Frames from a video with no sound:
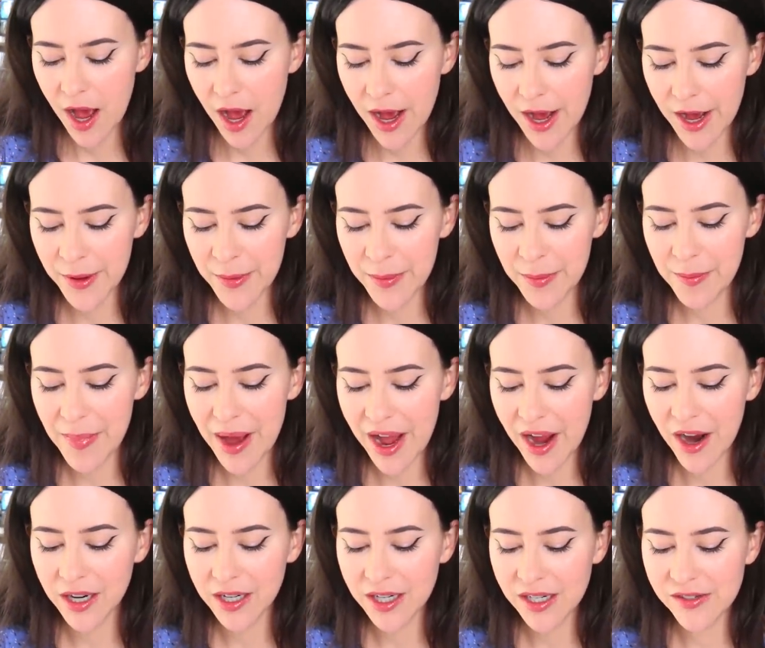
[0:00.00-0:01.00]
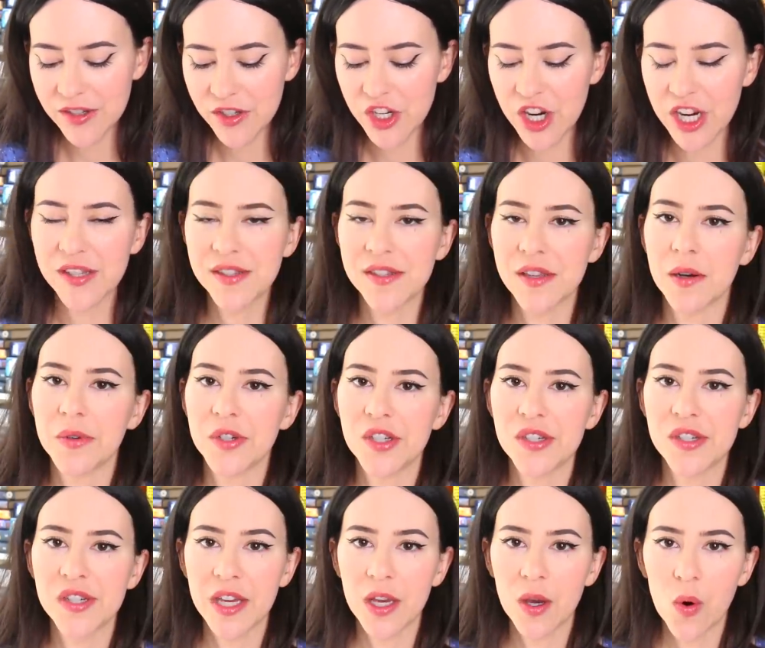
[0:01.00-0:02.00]
Um, My Heart is a Chainsaw, which
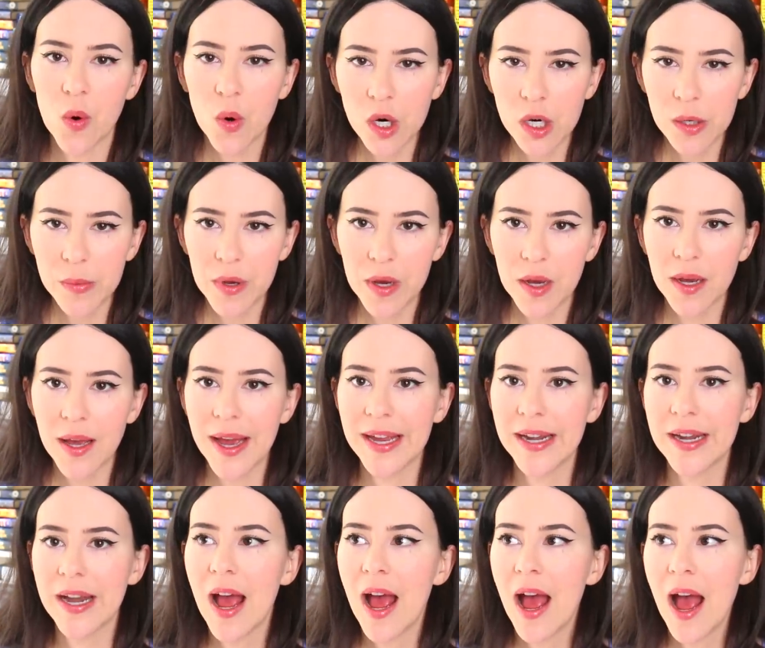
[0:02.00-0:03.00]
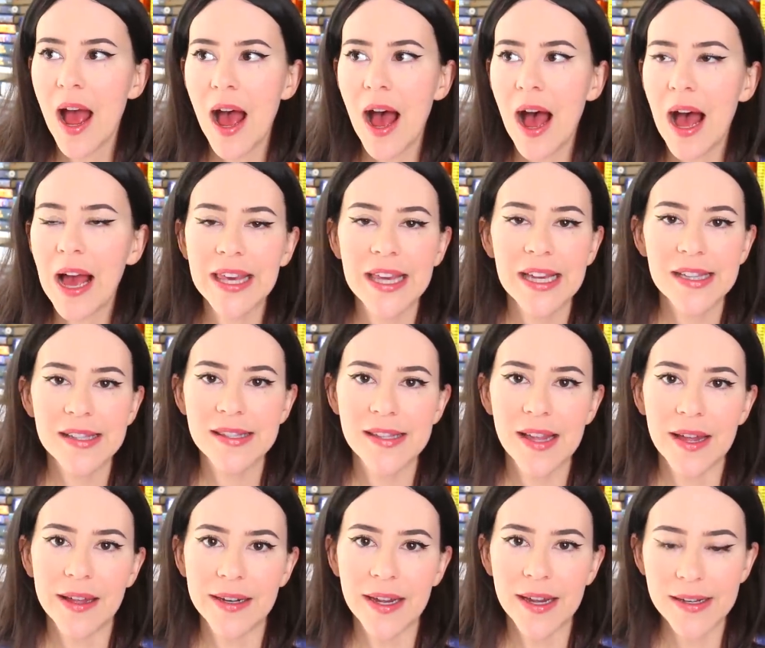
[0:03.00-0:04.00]
is a horror book, and I can't
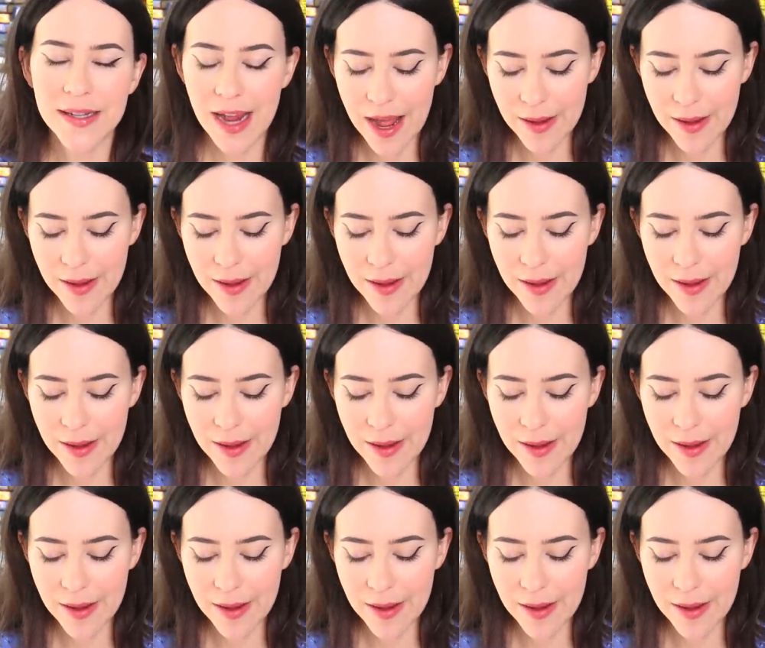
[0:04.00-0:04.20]
stand it.